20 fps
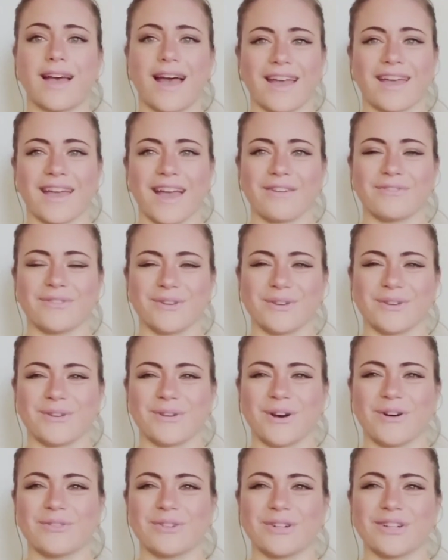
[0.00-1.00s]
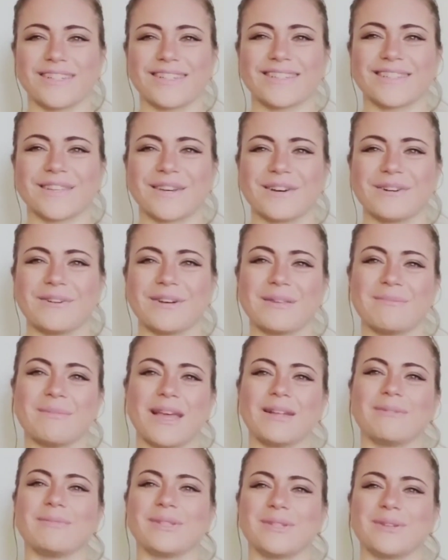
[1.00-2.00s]
I have you covered, so
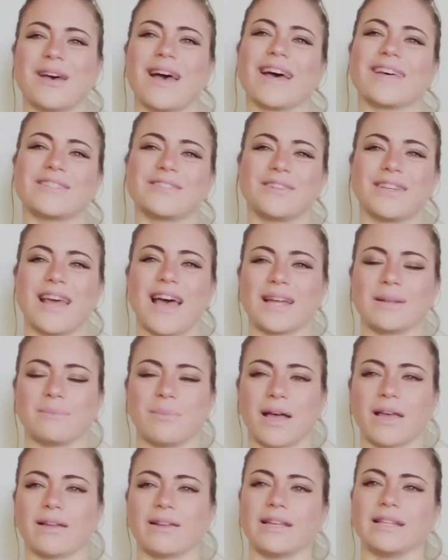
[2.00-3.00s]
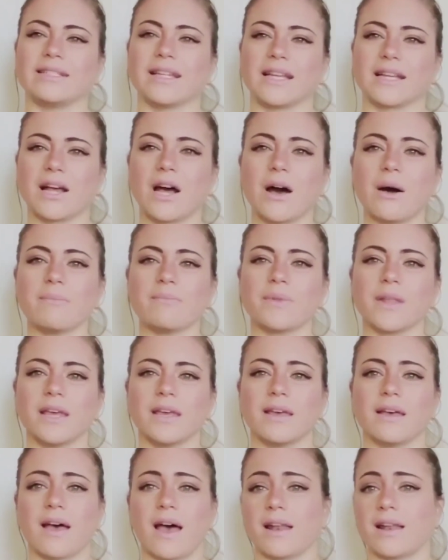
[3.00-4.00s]
email me to astrid@biolane.com,
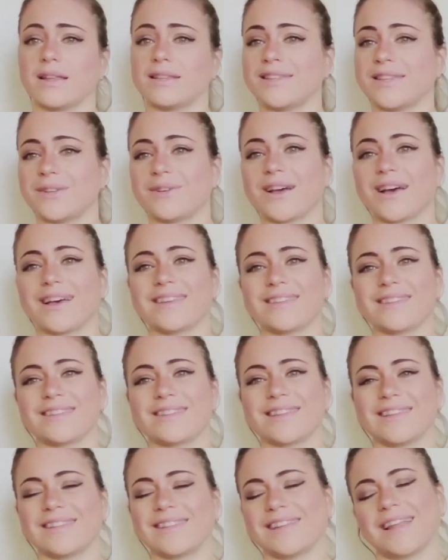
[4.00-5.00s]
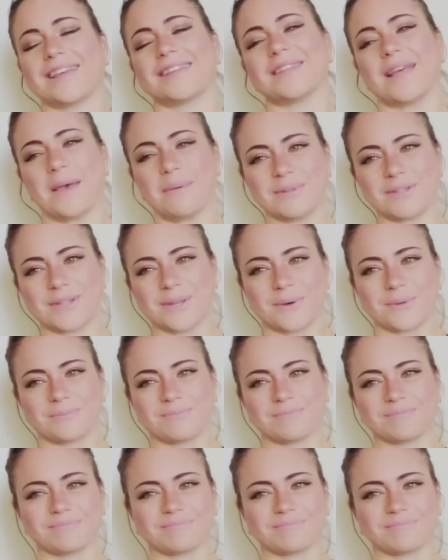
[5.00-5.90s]
and I see you guys in the next episode.